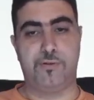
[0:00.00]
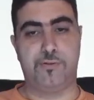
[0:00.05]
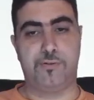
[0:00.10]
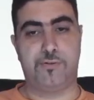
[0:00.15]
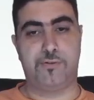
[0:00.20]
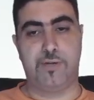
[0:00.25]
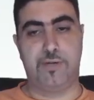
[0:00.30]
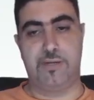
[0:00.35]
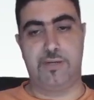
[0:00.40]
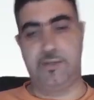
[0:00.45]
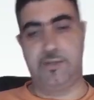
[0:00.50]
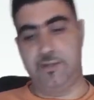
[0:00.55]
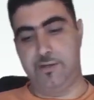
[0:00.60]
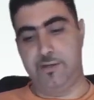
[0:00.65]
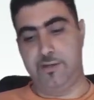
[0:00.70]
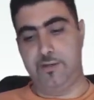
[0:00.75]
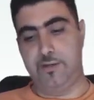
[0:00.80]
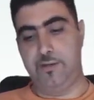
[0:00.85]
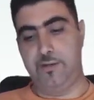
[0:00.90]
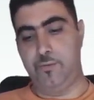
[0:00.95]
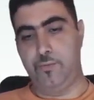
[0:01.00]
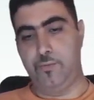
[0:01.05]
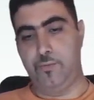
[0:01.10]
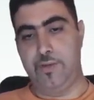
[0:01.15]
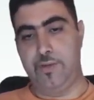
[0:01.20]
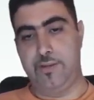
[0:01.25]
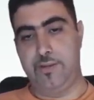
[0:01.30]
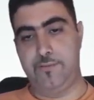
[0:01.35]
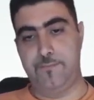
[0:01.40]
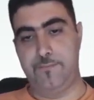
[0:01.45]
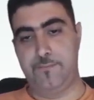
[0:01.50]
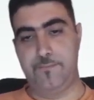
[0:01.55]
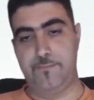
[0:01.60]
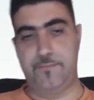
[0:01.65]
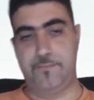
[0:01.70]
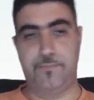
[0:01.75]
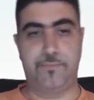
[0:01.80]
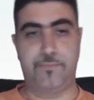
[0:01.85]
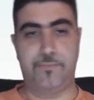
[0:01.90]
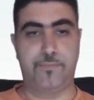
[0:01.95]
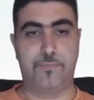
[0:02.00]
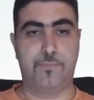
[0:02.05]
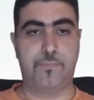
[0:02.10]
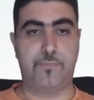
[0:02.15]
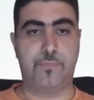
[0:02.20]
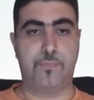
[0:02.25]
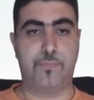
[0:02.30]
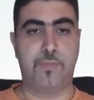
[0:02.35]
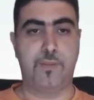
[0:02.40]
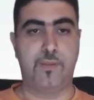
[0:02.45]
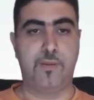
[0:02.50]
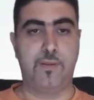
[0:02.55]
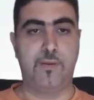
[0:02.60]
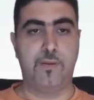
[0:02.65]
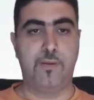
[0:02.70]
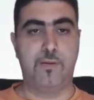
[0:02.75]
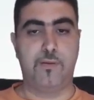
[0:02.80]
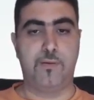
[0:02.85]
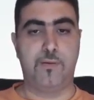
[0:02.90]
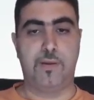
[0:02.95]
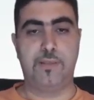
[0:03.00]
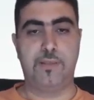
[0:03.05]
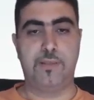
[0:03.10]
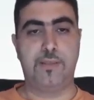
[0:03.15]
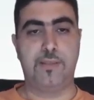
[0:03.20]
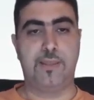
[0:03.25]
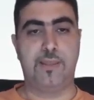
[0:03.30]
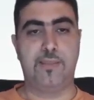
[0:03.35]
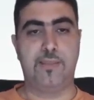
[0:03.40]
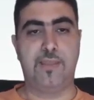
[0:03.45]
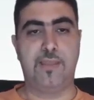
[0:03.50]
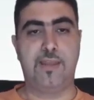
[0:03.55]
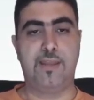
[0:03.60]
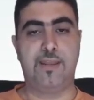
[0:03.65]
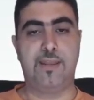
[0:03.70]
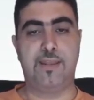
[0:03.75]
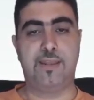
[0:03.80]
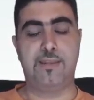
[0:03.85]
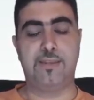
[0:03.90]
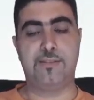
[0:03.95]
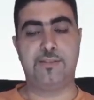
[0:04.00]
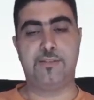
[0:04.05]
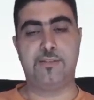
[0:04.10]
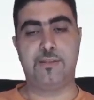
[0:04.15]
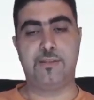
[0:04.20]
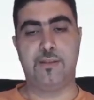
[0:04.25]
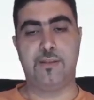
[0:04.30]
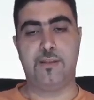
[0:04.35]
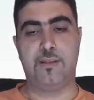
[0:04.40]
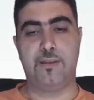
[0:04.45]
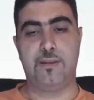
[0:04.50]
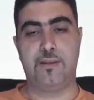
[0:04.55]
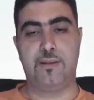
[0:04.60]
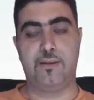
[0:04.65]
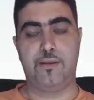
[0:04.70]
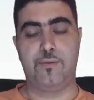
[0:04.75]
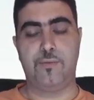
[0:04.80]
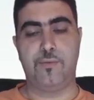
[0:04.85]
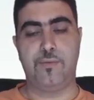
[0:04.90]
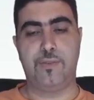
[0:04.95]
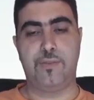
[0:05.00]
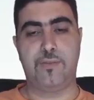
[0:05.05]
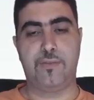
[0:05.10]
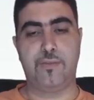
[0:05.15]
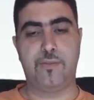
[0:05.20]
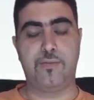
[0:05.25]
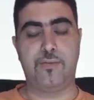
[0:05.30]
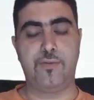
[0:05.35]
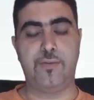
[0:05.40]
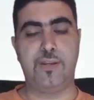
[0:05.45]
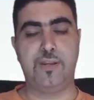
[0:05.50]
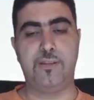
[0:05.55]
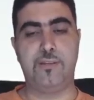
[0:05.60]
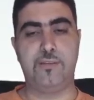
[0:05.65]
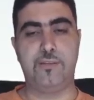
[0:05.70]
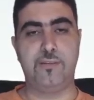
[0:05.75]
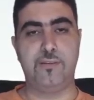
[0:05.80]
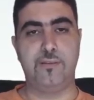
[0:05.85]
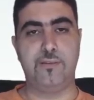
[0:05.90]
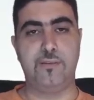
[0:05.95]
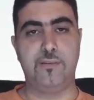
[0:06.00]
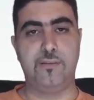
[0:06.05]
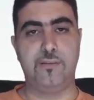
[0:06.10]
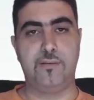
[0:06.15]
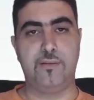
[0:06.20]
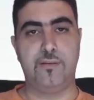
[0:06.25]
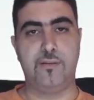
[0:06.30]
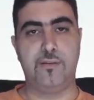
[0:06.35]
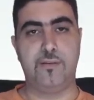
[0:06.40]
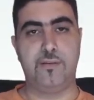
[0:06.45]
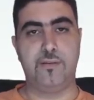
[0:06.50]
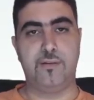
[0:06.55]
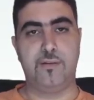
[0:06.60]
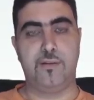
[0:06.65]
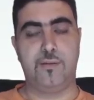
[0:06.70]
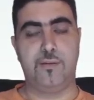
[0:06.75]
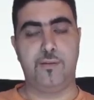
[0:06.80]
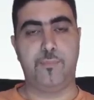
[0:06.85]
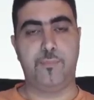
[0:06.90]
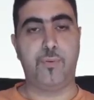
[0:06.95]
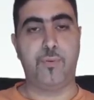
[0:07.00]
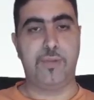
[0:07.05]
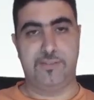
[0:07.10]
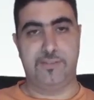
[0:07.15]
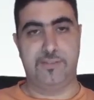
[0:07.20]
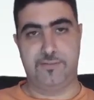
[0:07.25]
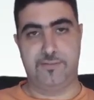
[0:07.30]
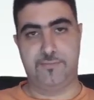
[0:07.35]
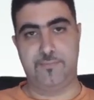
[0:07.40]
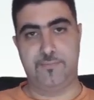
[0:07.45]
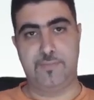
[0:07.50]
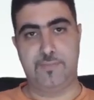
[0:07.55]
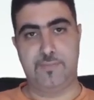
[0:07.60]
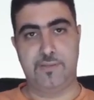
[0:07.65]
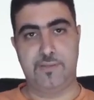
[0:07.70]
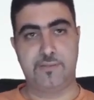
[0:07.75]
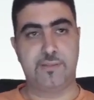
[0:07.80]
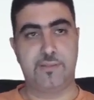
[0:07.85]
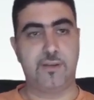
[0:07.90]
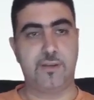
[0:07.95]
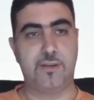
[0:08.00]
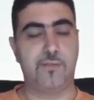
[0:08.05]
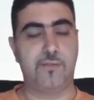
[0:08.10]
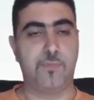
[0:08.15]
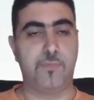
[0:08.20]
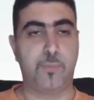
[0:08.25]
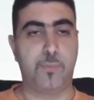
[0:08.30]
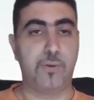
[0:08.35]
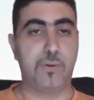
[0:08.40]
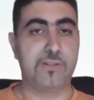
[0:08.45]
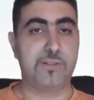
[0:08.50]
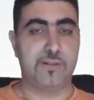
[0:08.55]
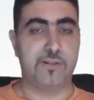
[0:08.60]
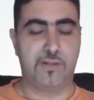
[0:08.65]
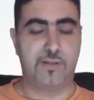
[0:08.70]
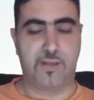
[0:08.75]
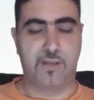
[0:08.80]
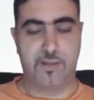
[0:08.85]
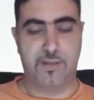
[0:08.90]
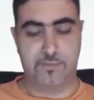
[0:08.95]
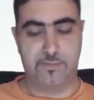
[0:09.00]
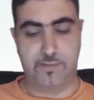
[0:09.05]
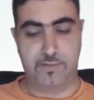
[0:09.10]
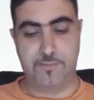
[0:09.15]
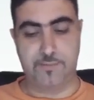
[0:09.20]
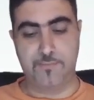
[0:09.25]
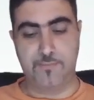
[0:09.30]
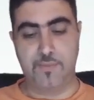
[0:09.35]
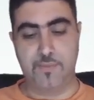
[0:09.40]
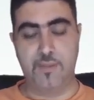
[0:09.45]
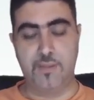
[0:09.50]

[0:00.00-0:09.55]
constraint in a new way, right? And that is with three points instead of a point and a line, right?